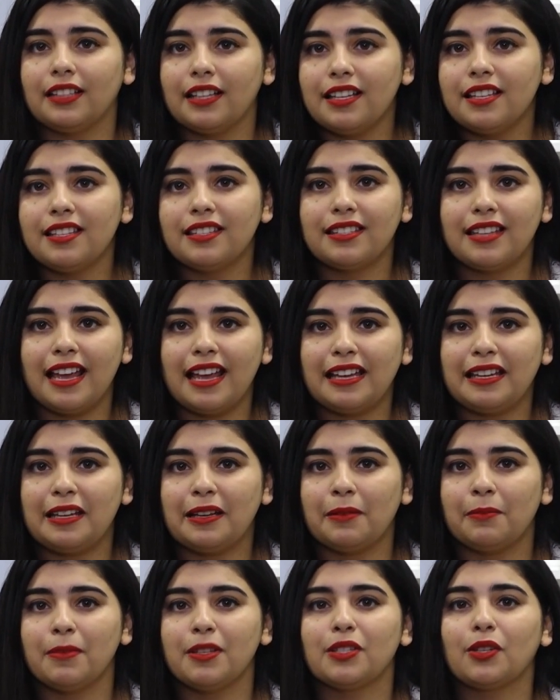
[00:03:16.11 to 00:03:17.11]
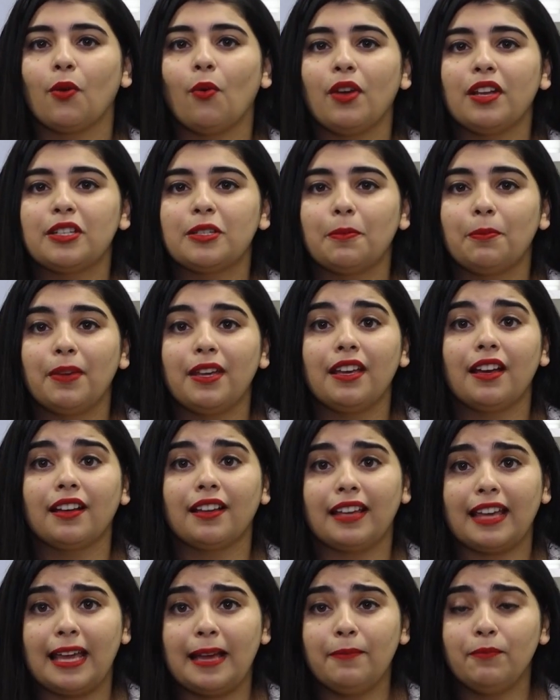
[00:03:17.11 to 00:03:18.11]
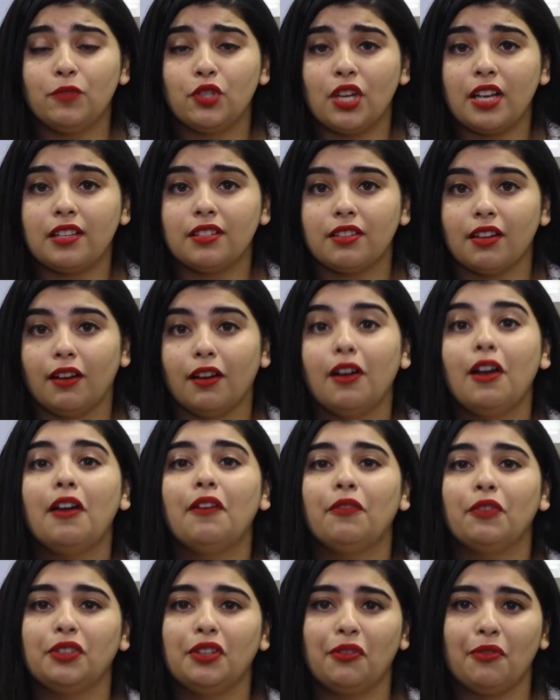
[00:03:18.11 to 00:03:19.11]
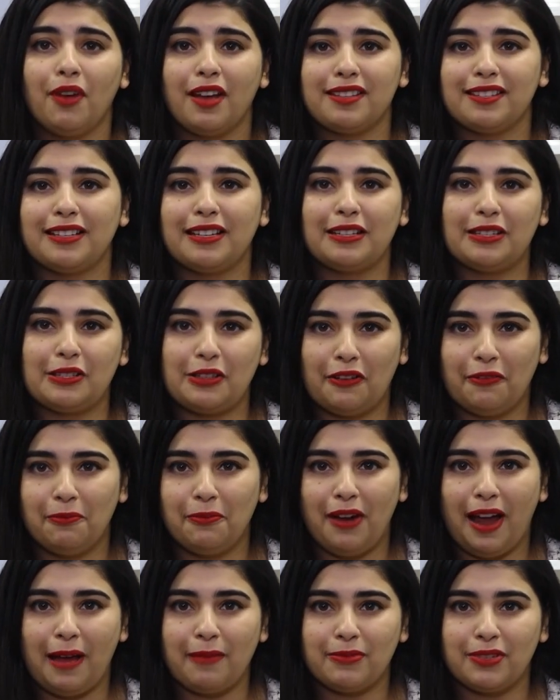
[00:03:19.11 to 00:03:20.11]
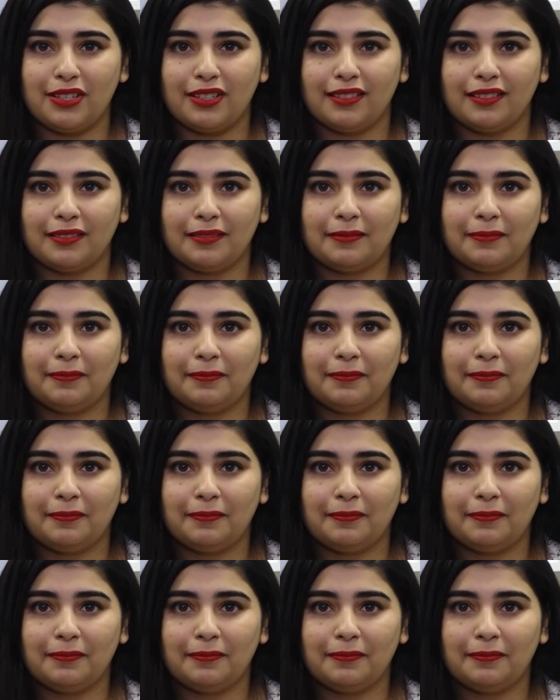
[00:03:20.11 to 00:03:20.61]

this stadium is going to be a game changer for the residents of Brampton.